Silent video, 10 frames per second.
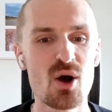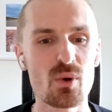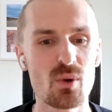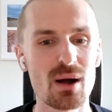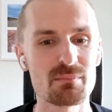
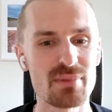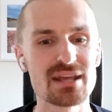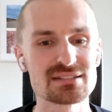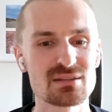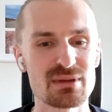We want
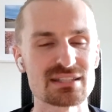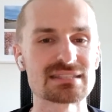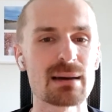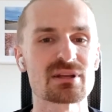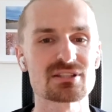base to be a
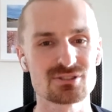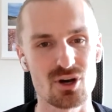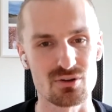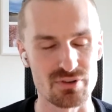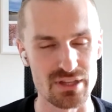stepping
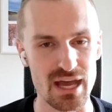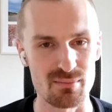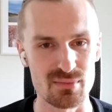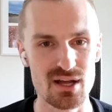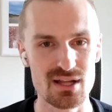stone for
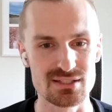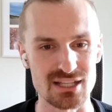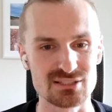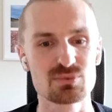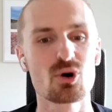them to
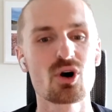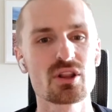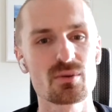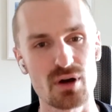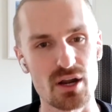
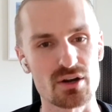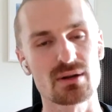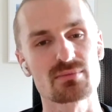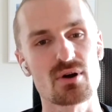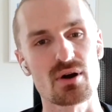explore the broader
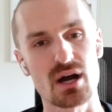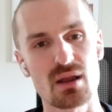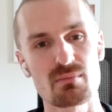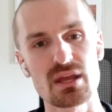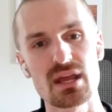crypto
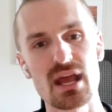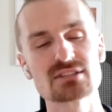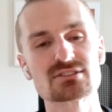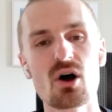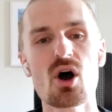economy.
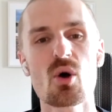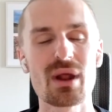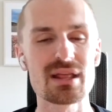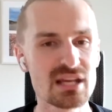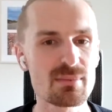And so
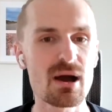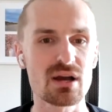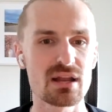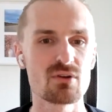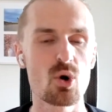when I think
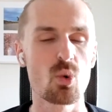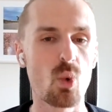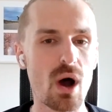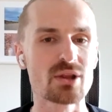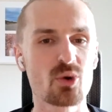about kind of
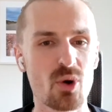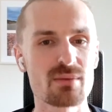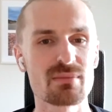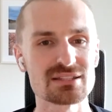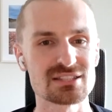what
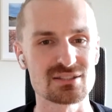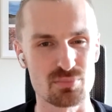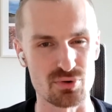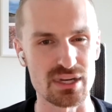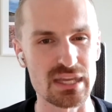Coinbase is
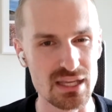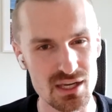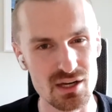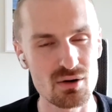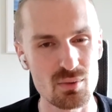bringing
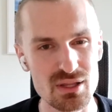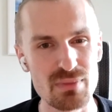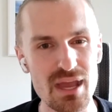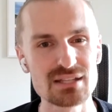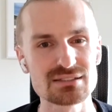here
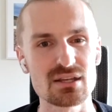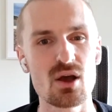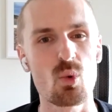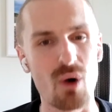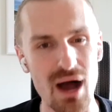with base and
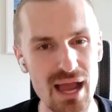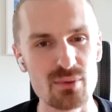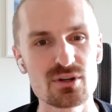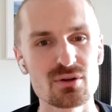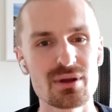why
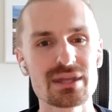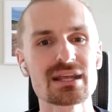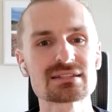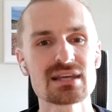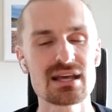we're doing
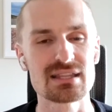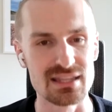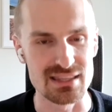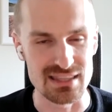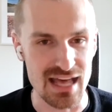this,
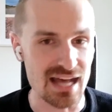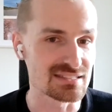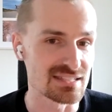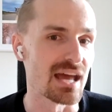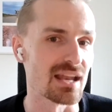th-
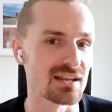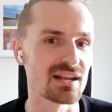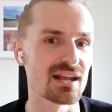that's it.